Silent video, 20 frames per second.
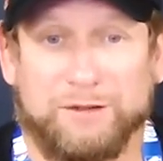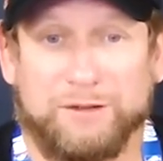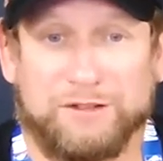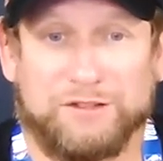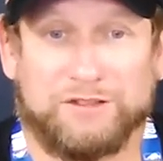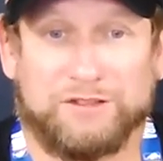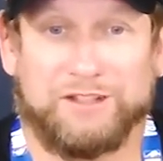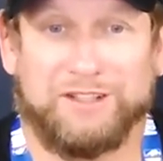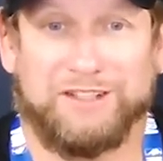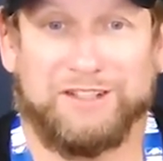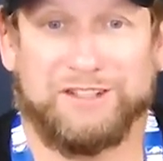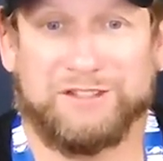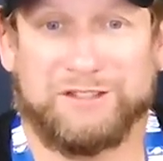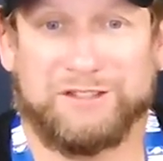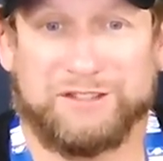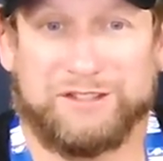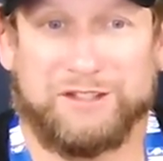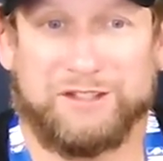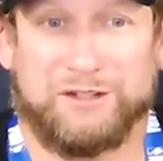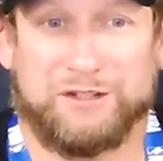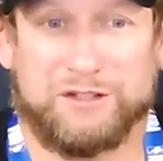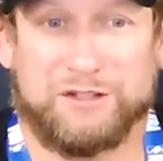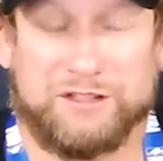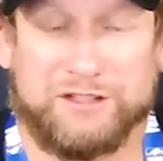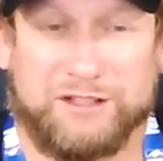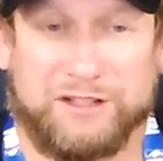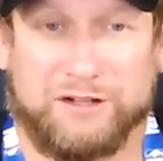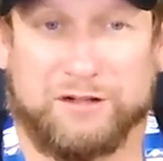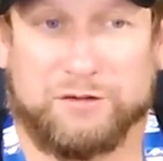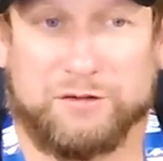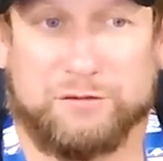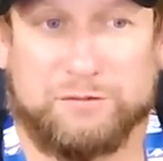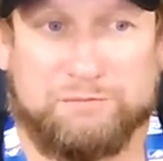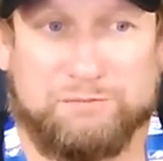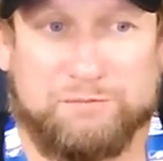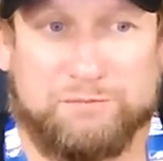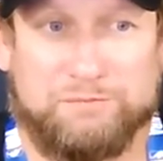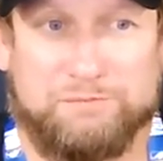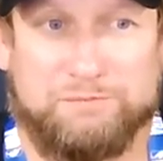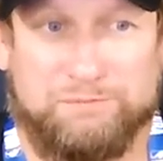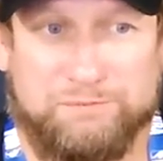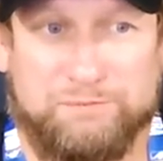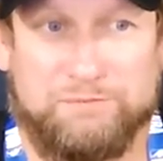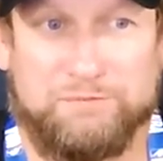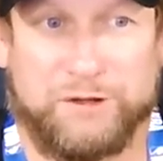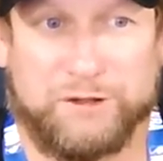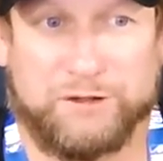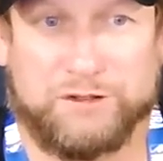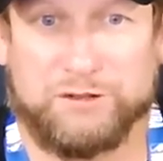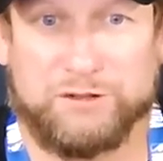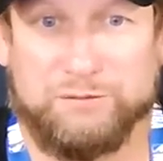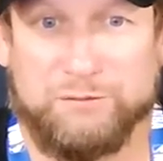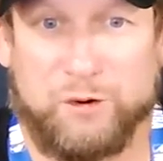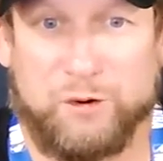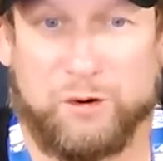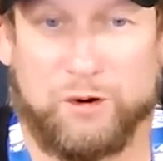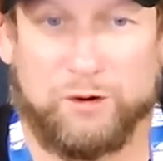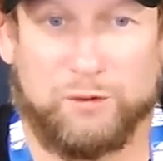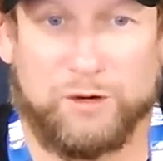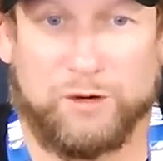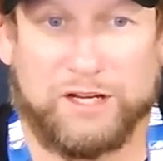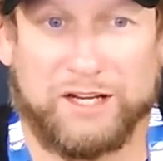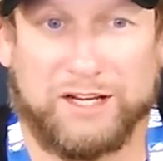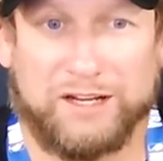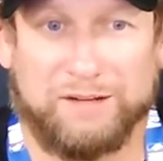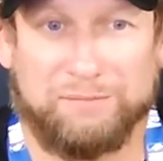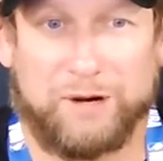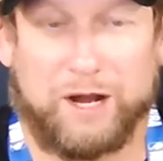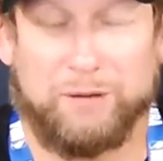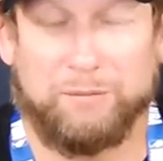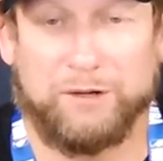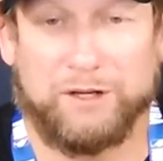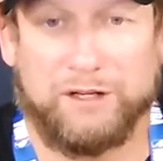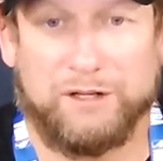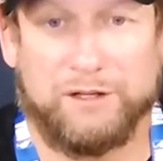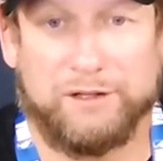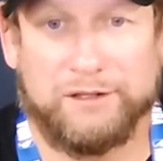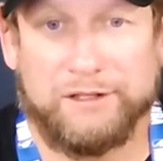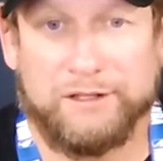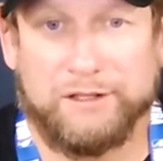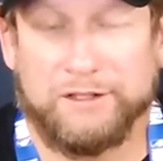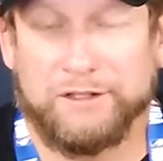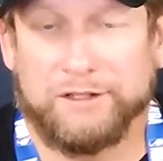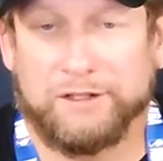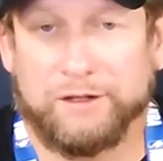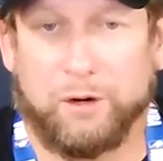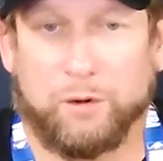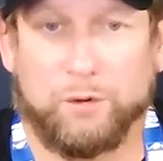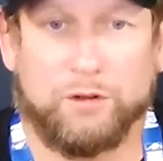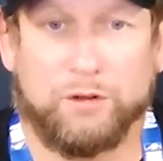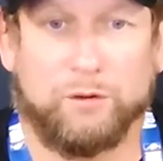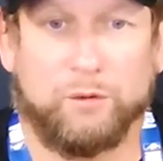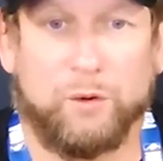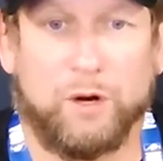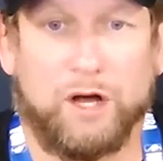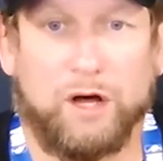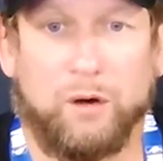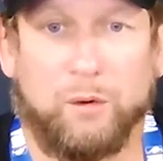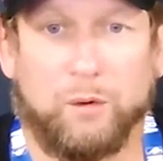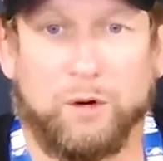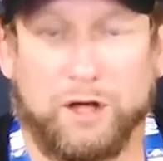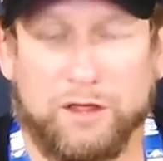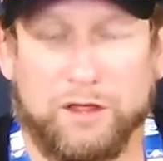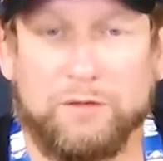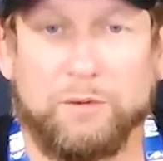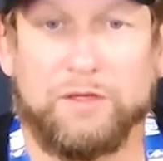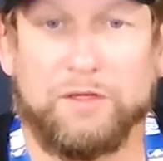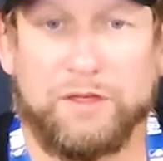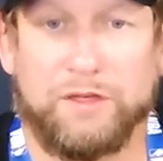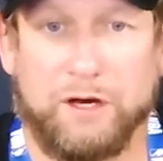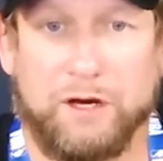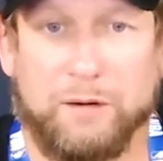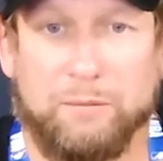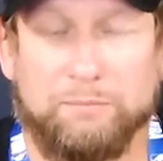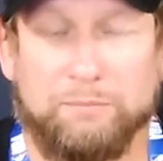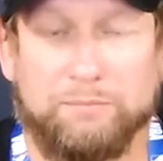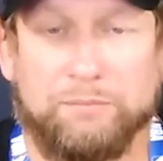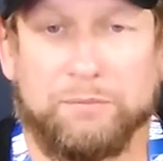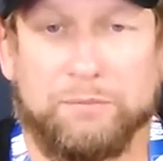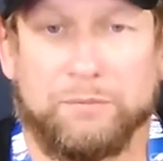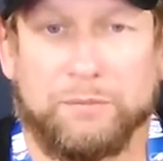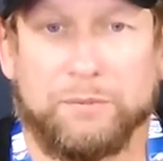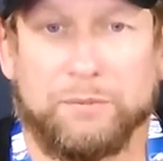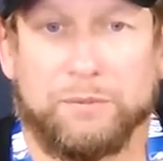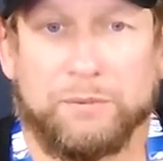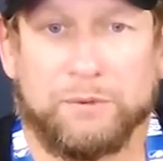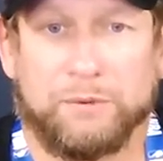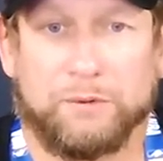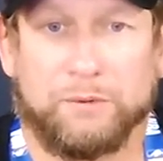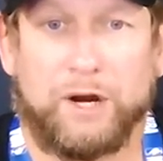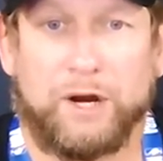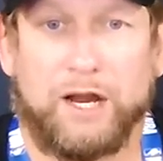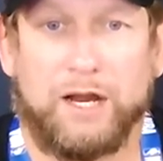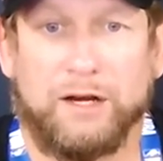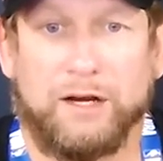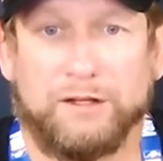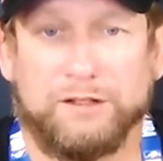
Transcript: Is is there's there's there's some more we can probably go to the well with with him, right?